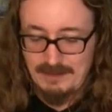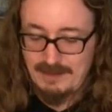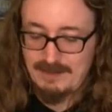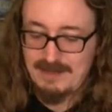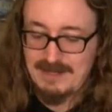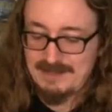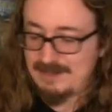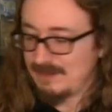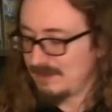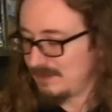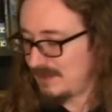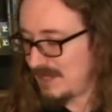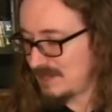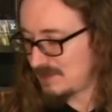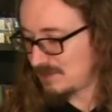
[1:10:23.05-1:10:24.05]
All right, I
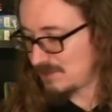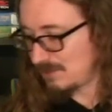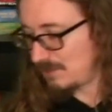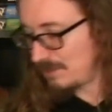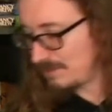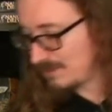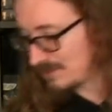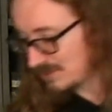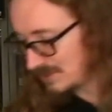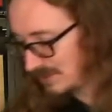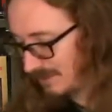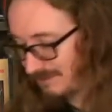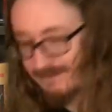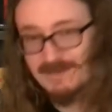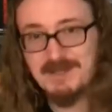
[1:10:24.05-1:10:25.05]
think that's almost
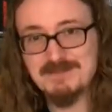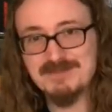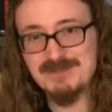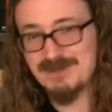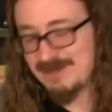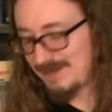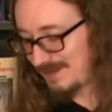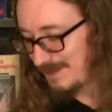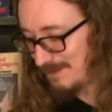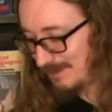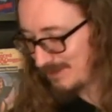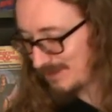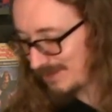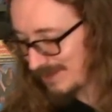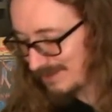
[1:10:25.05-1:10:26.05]
it. I'm sorry, a
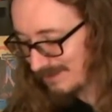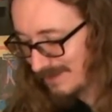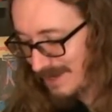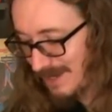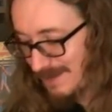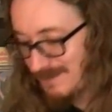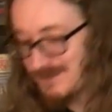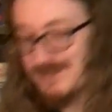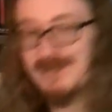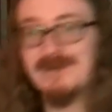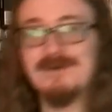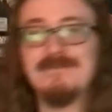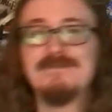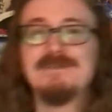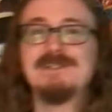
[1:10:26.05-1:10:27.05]
couple more other items.
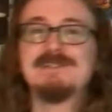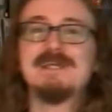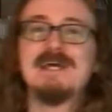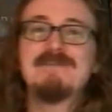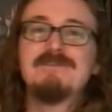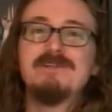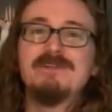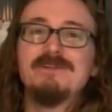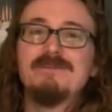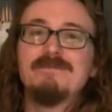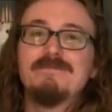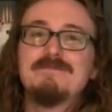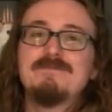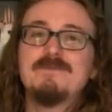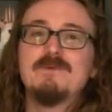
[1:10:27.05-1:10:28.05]
Uh, just kind of a
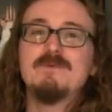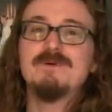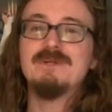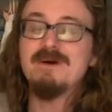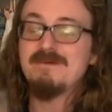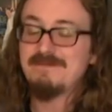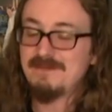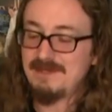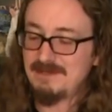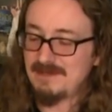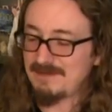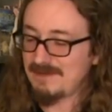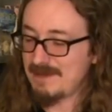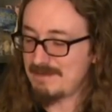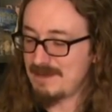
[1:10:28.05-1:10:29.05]
little one-off thing.
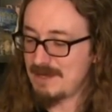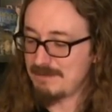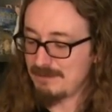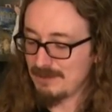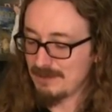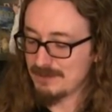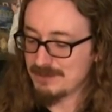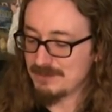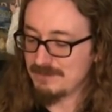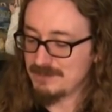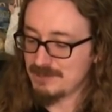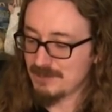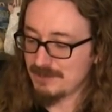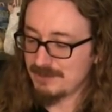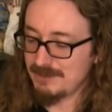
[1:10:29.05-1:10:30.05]
I've got my Pillars of
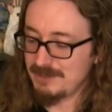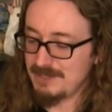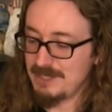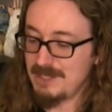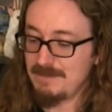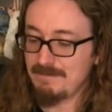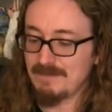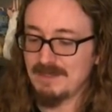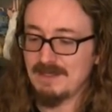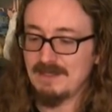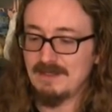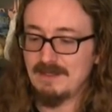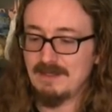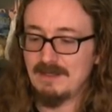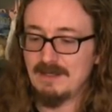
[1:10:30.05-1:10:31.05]
Eternity.
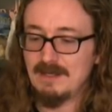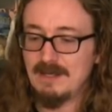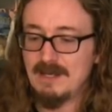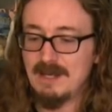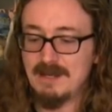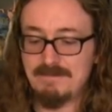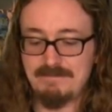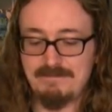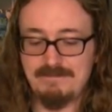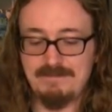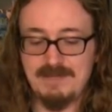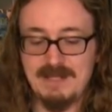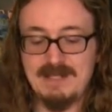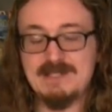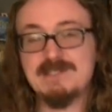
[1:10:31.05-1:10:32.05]
Uh,
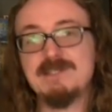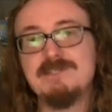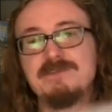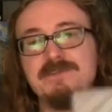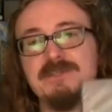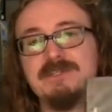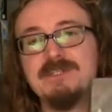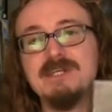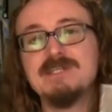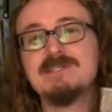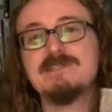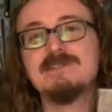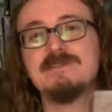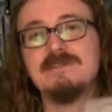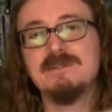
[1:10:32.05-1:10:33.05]
I guess these are the
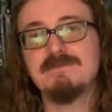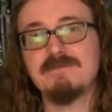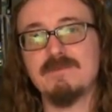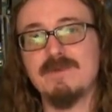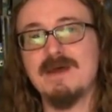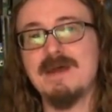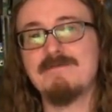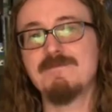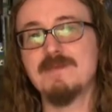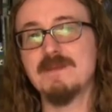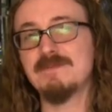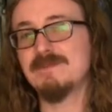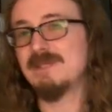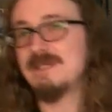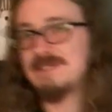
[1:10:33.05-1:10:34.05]
discs that have arrived.
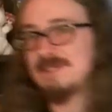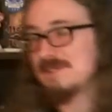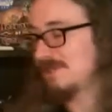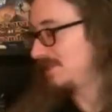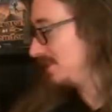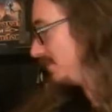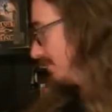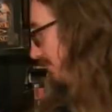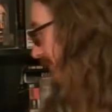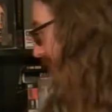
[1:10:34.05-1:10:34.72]
Remember, they sent the